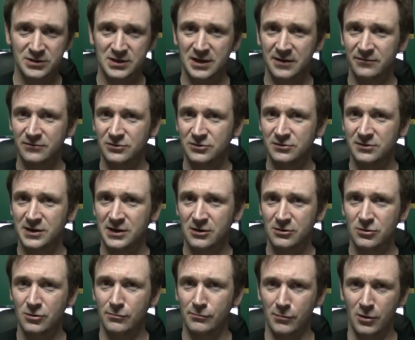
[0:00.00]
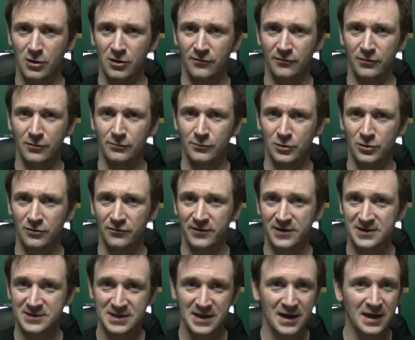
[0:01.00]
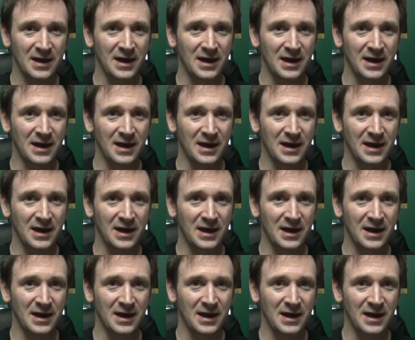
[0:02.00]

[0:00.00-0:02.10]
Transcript: given to the other Marvel movies,